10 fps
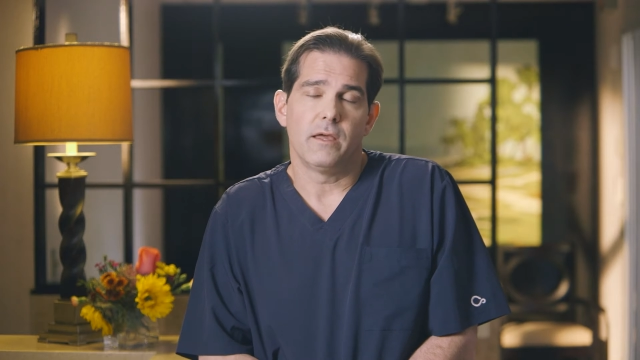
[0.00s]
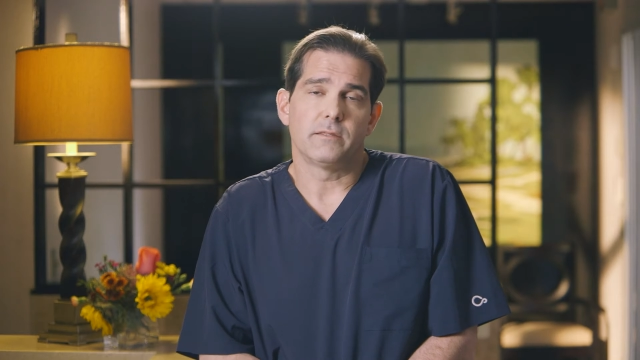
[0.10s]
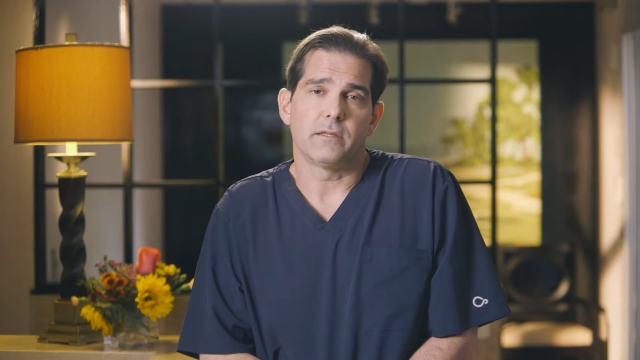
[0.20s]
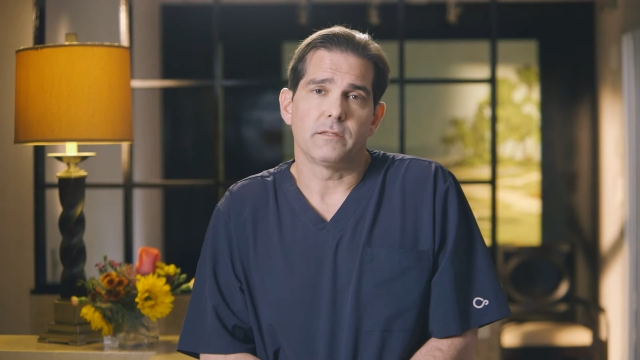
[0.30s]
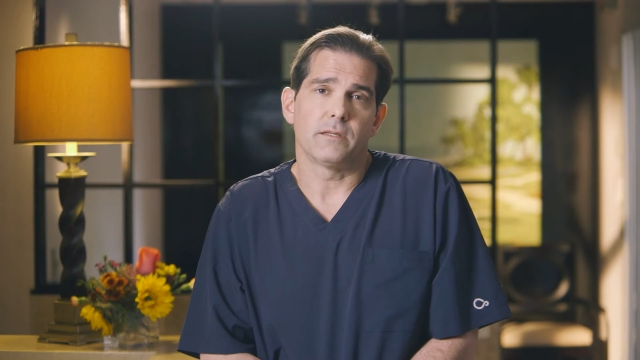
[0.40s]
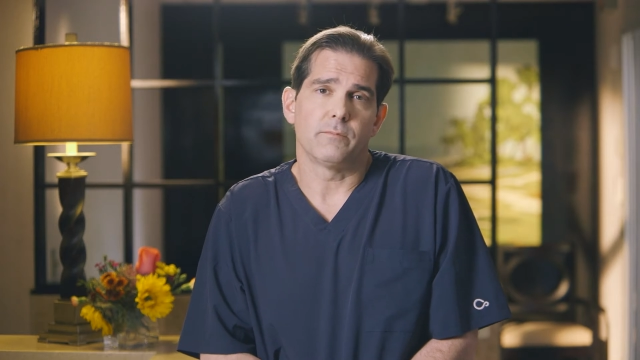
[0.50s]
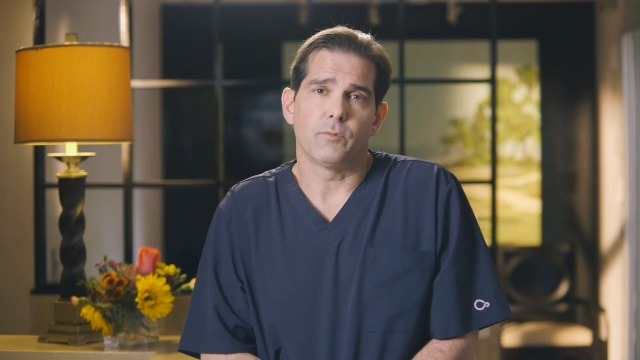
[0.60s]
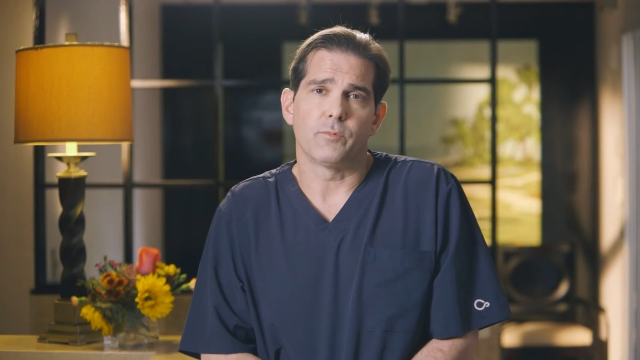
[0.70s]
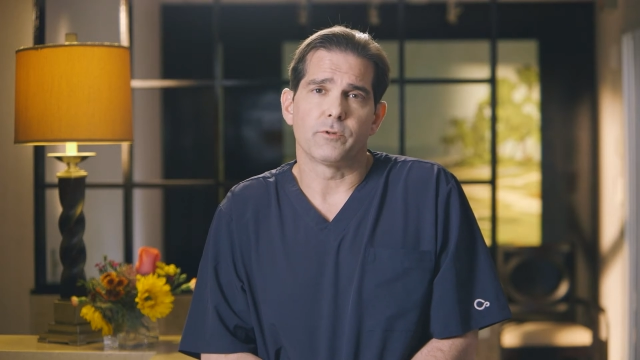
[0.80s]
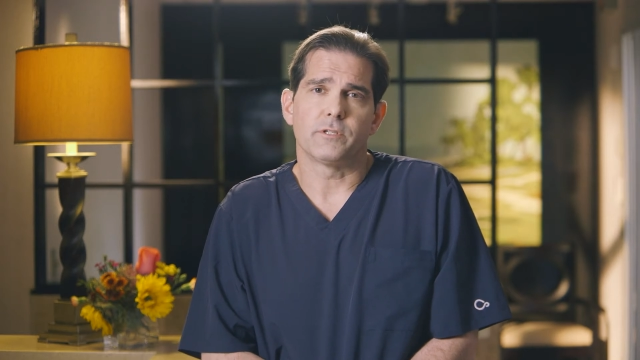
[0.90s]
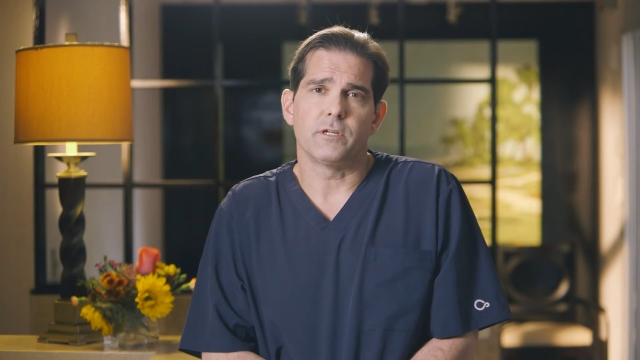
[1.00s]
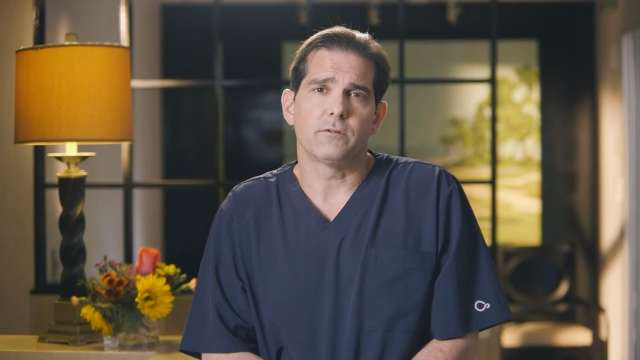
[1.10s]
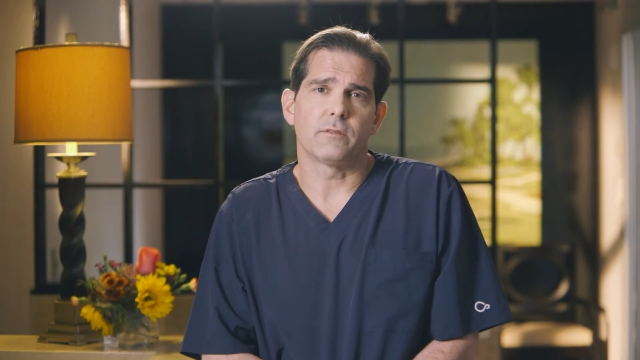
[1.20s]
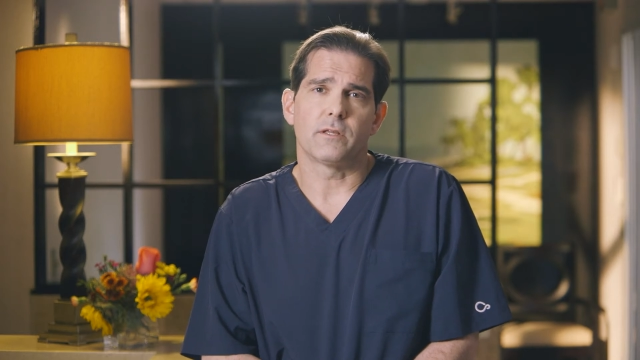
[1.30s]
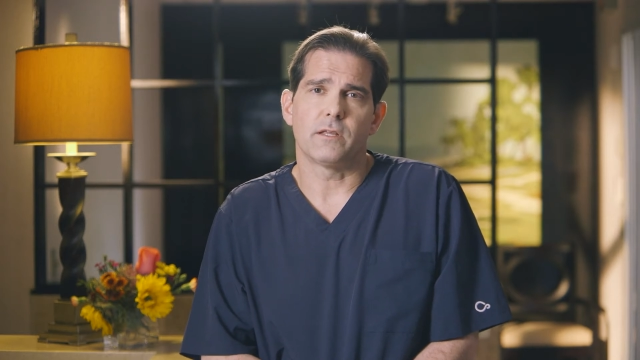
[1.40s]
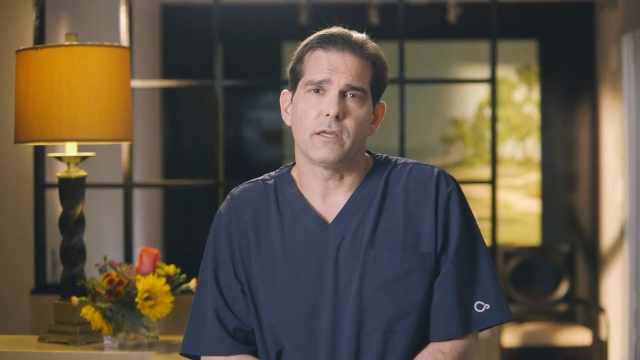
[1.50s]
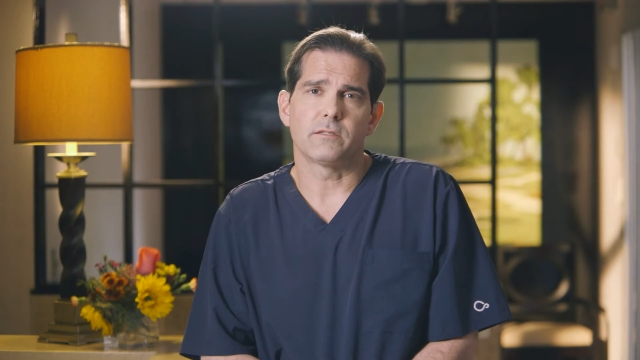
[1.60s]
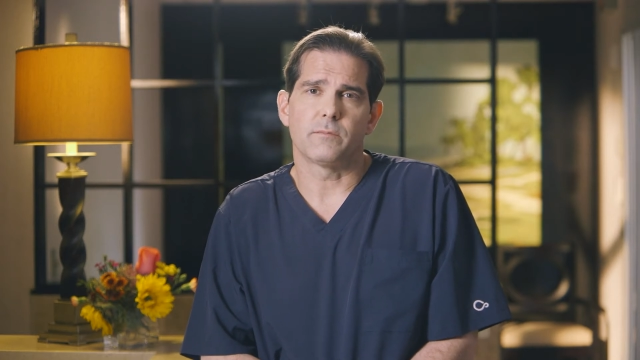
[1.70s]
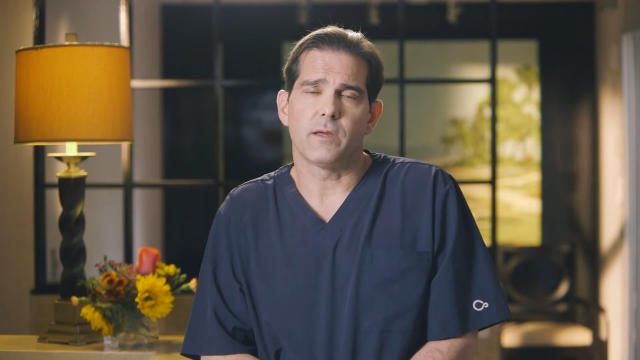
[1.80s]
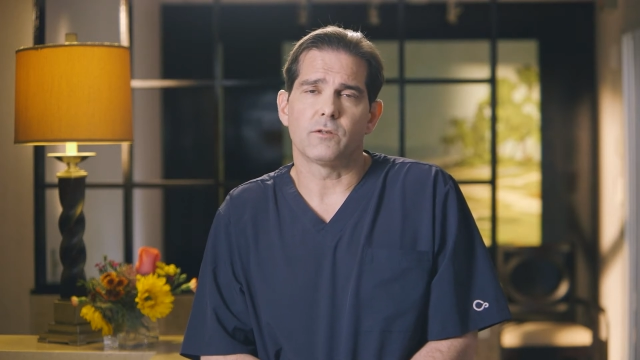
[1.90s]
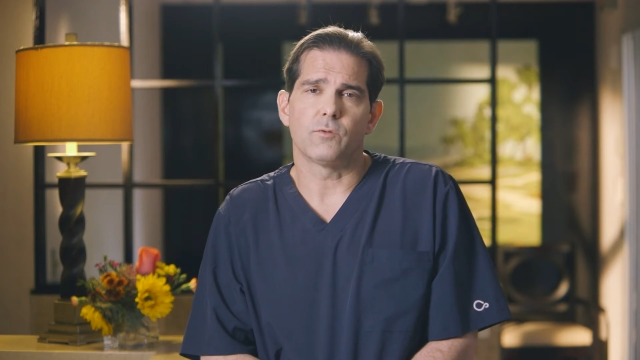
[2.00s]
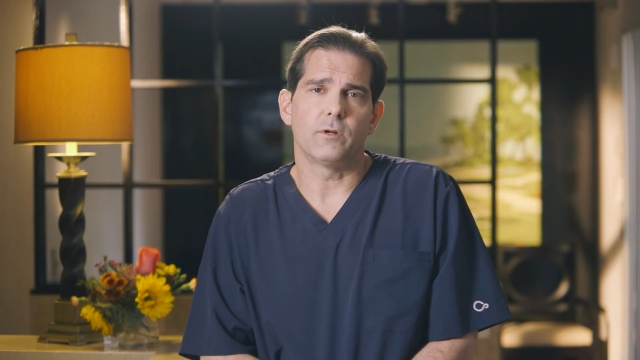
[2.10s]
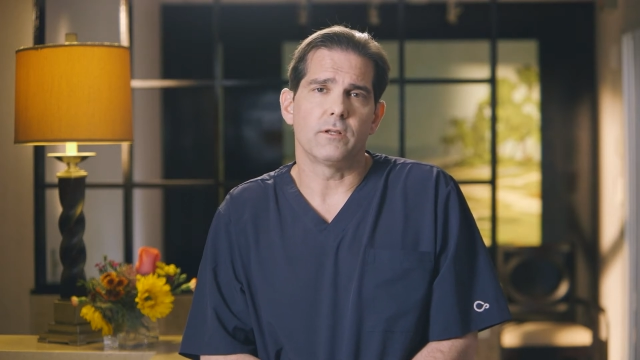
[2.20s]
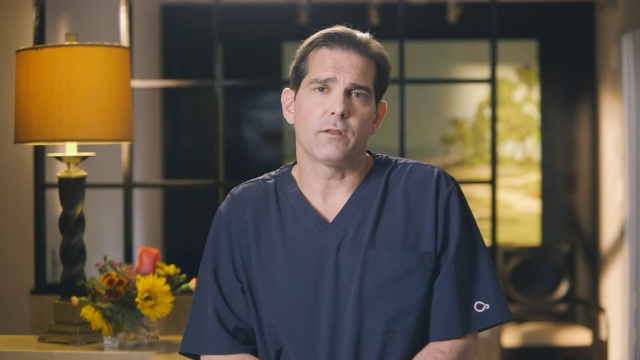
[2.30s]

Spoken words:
It's a simple procedure that takes about 20